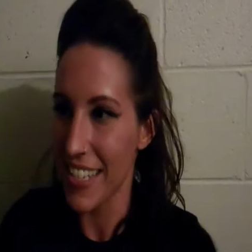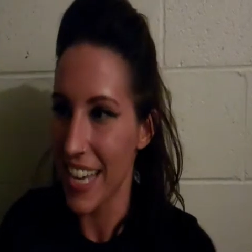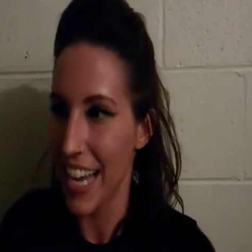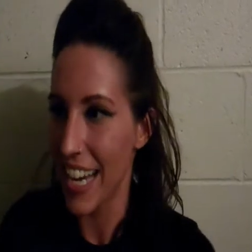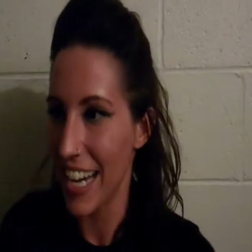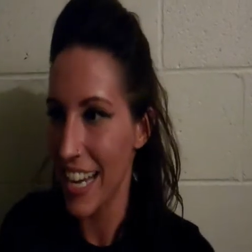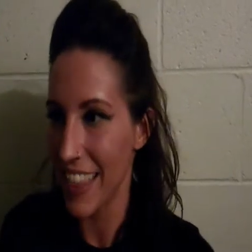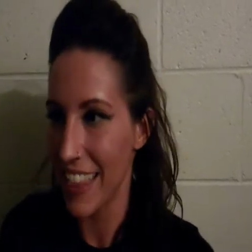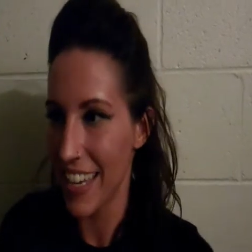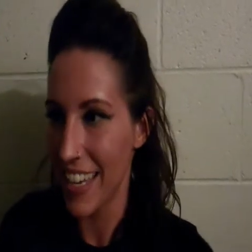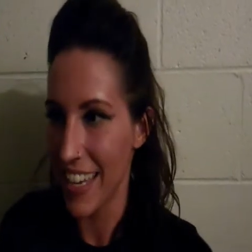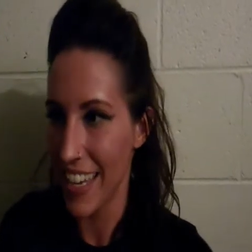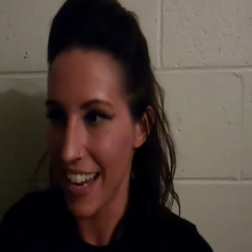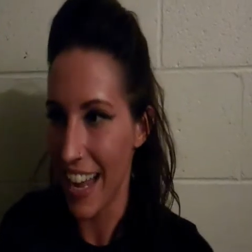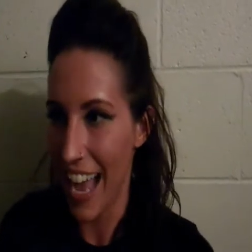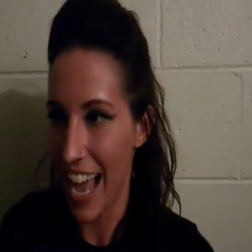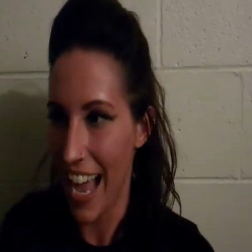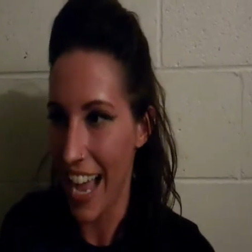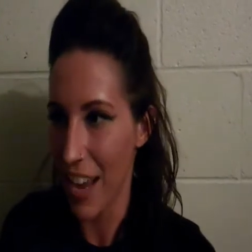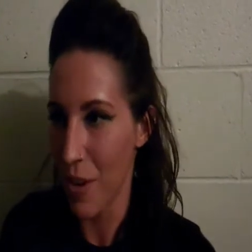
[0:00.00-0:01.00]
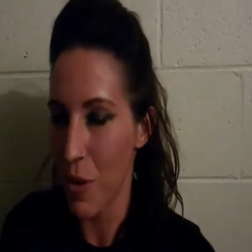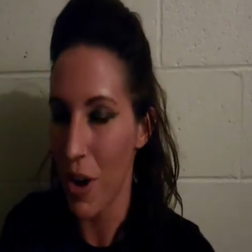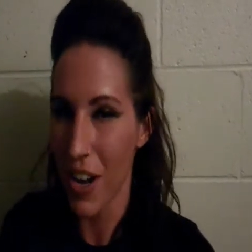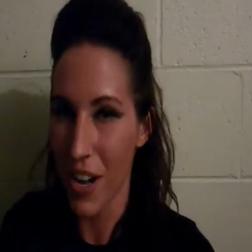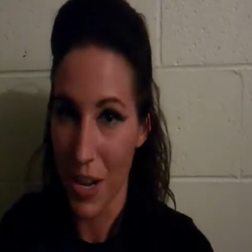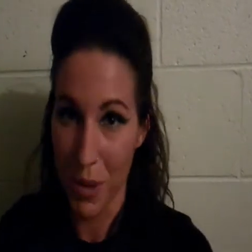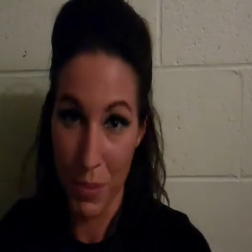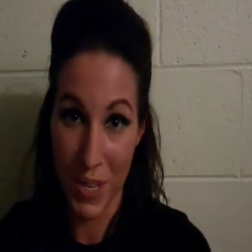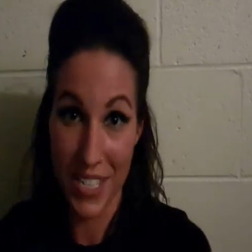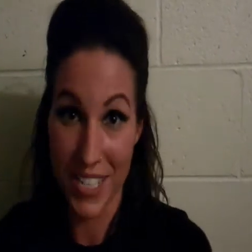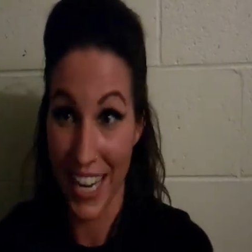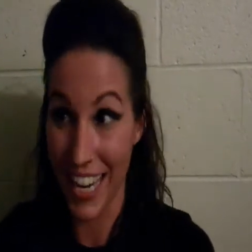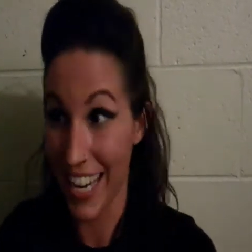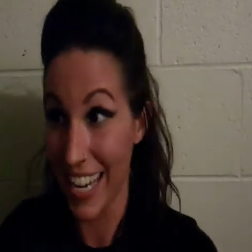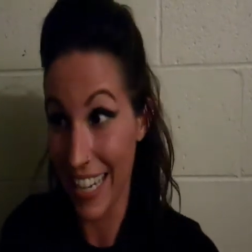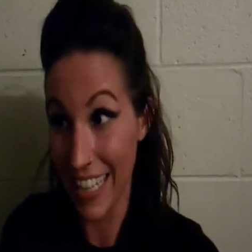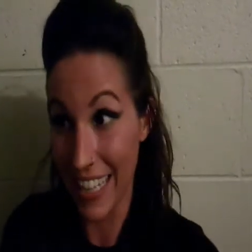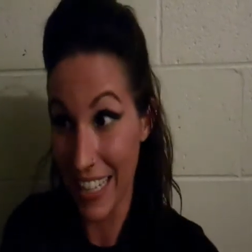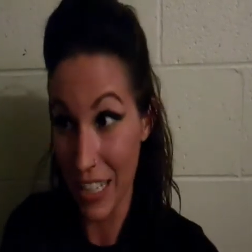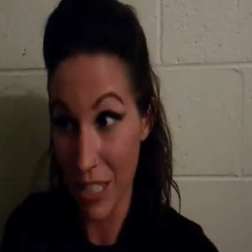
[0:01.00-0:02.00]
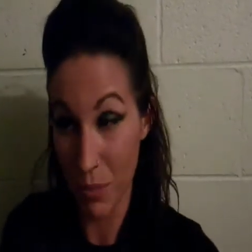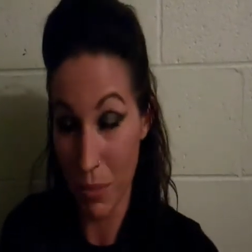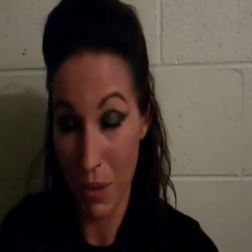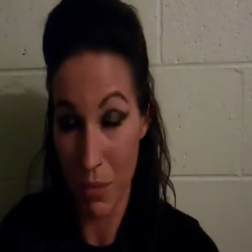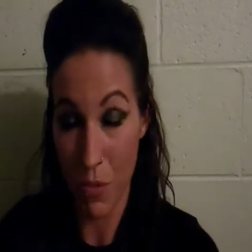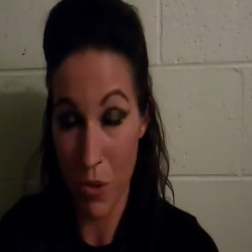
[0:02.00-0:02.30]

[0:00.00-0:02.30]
decided that I wanted to be taken a little bit